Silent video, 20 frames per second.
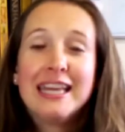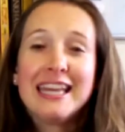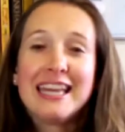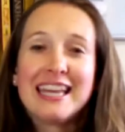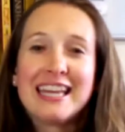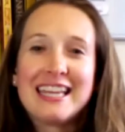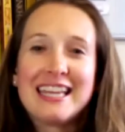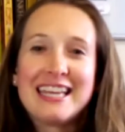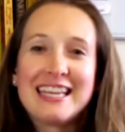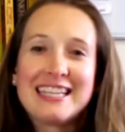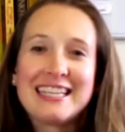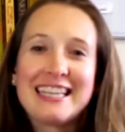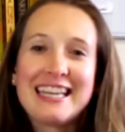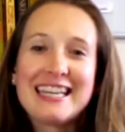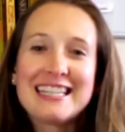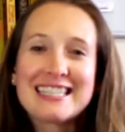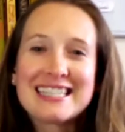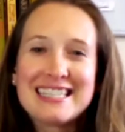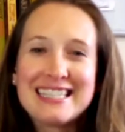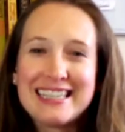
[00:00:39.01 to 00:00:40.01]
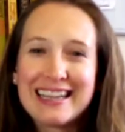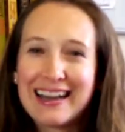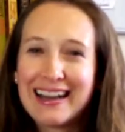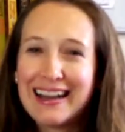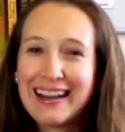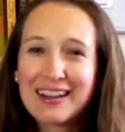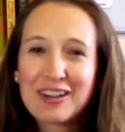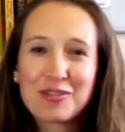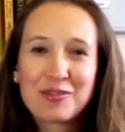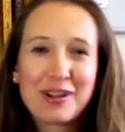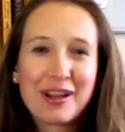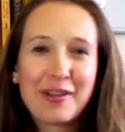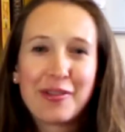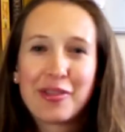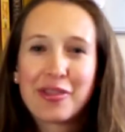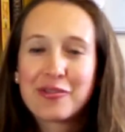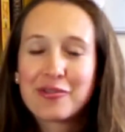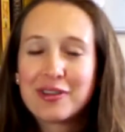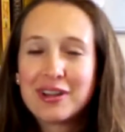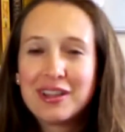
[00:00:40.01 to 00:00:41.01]
it gets dark around
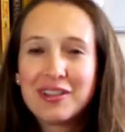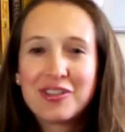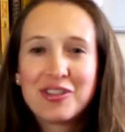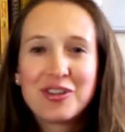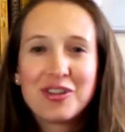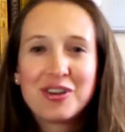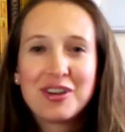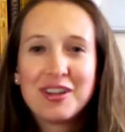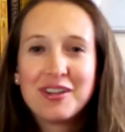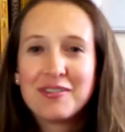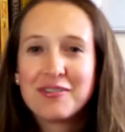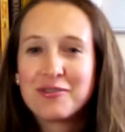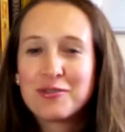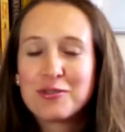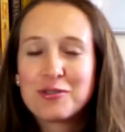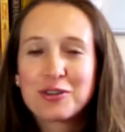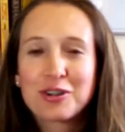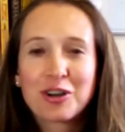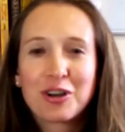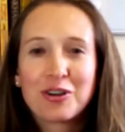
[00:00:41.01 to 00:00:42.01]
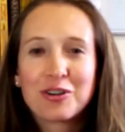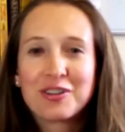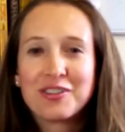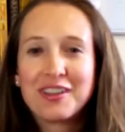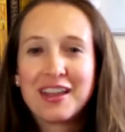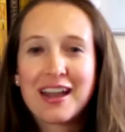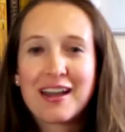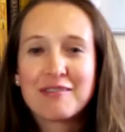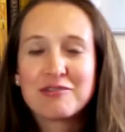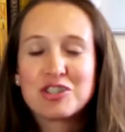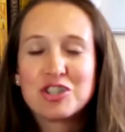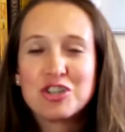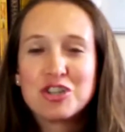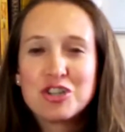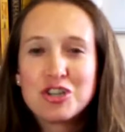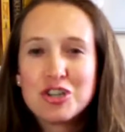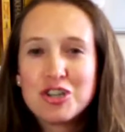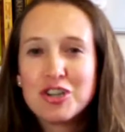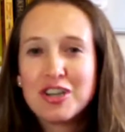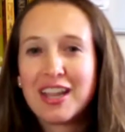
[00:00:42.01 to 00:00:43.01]
3:30, 4 o'clock in the
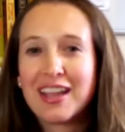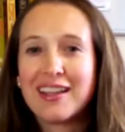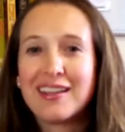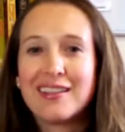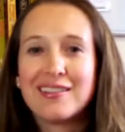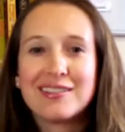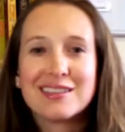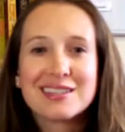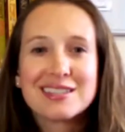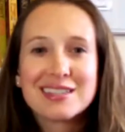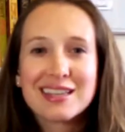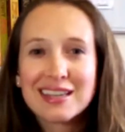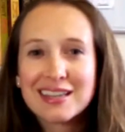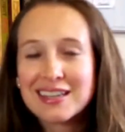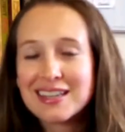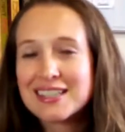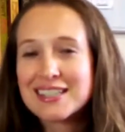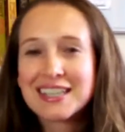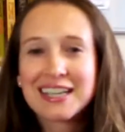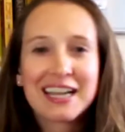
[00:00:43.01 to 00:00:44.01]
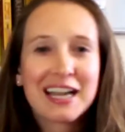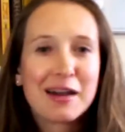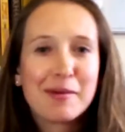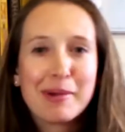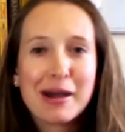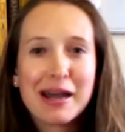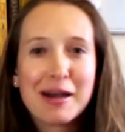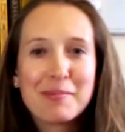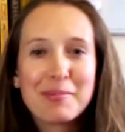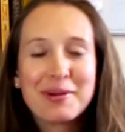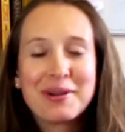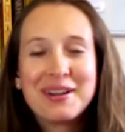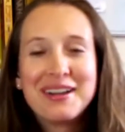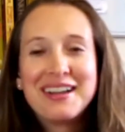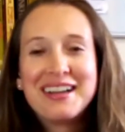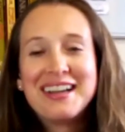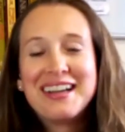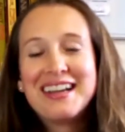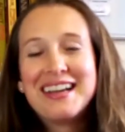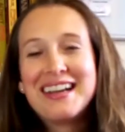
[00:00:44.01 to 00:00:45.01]
afternoon, and the sun doesn't come up
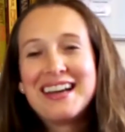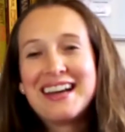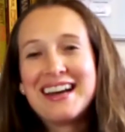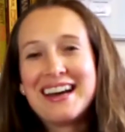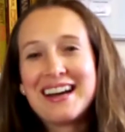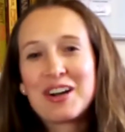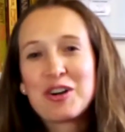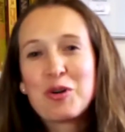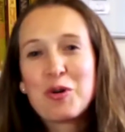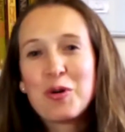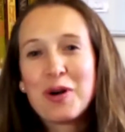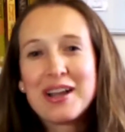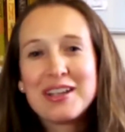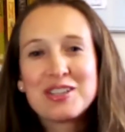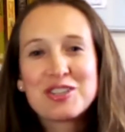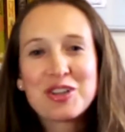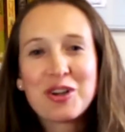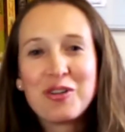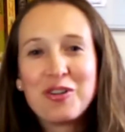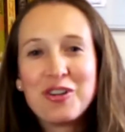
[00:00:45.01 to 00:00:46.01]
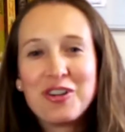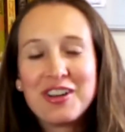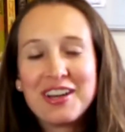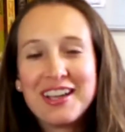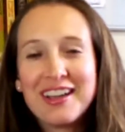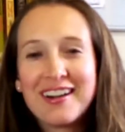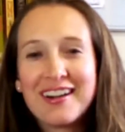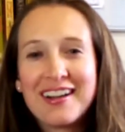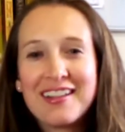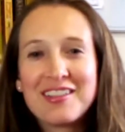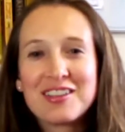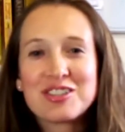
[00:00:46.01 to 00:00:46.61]
quite so early either.